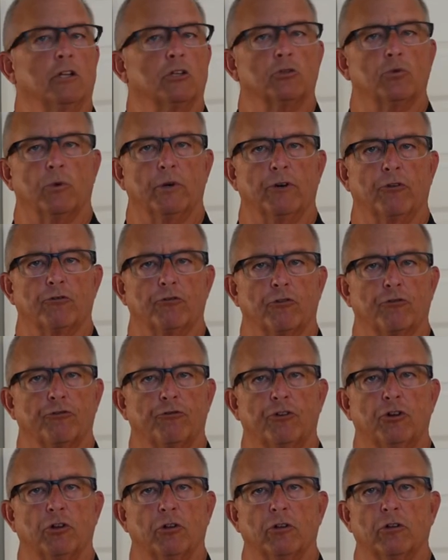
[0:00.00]
twin over
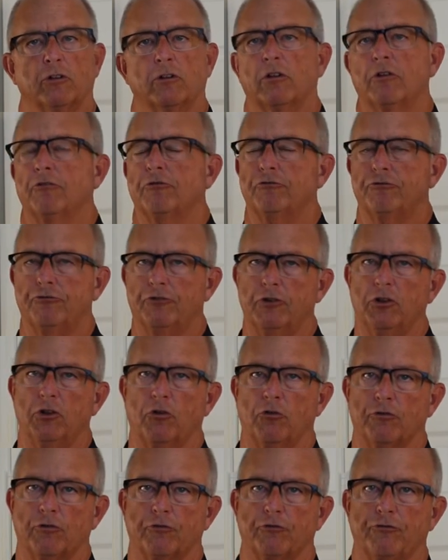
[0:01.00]
full, full
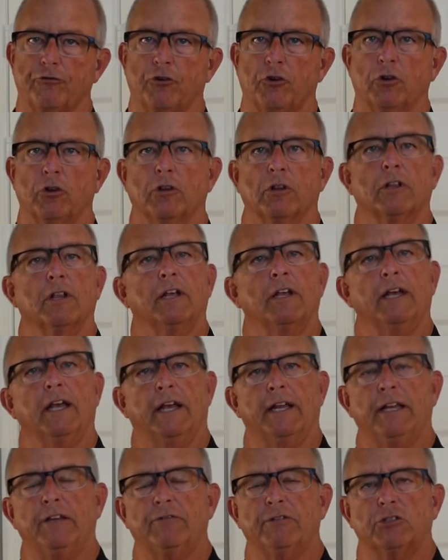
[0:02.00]
over full,
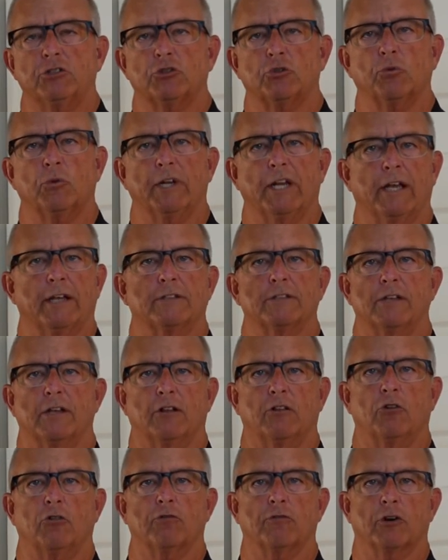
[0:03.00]
and even twin XL
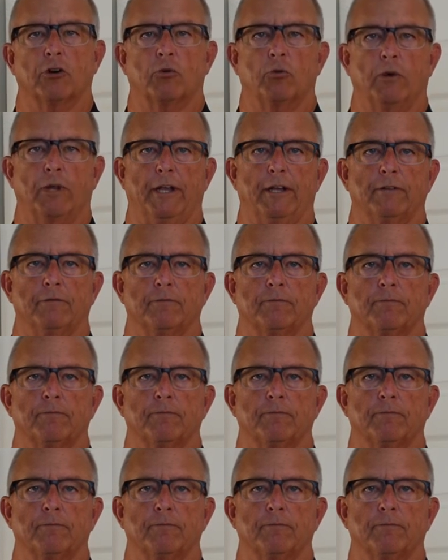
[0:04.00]
over queen.